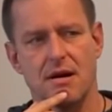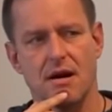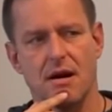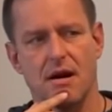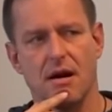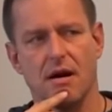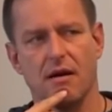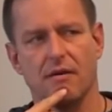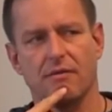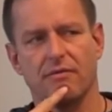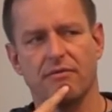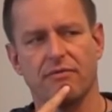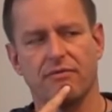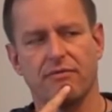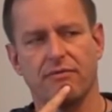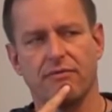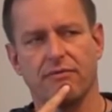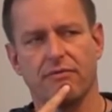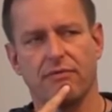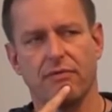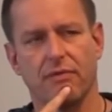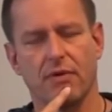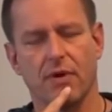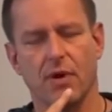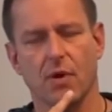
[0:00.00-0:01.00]

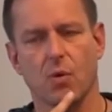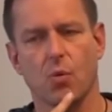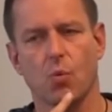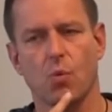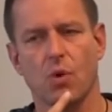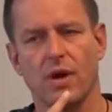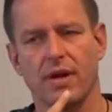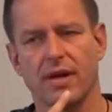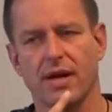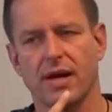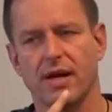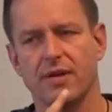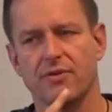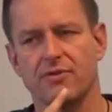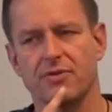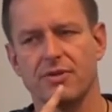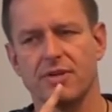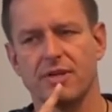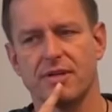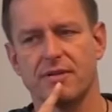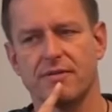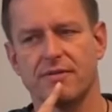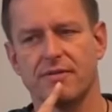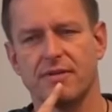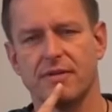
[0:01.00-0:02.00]
of
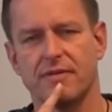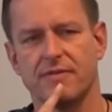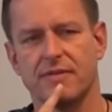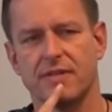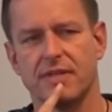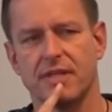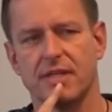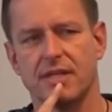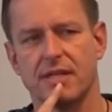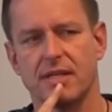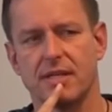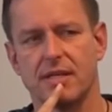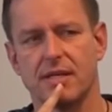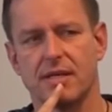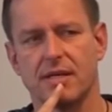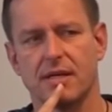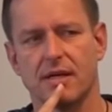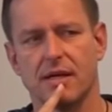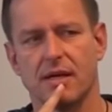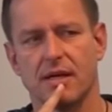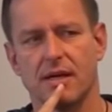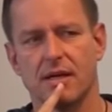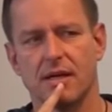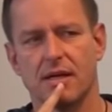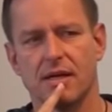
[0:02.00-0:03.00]
115,
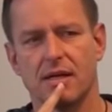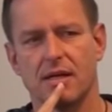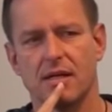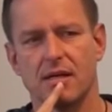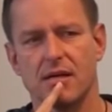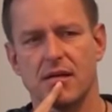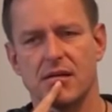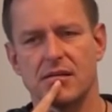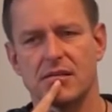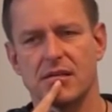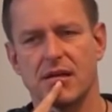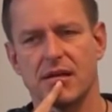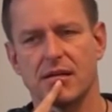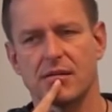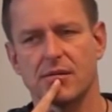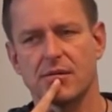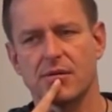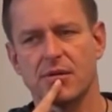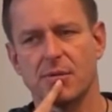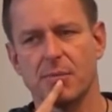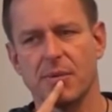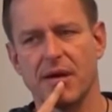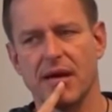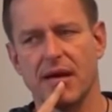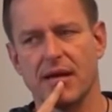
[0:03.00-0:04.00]
is that
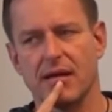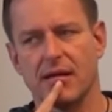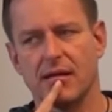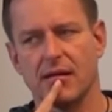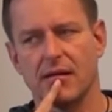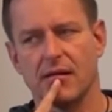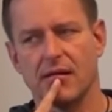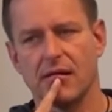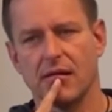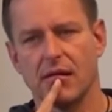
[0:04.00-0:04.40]
good or bad?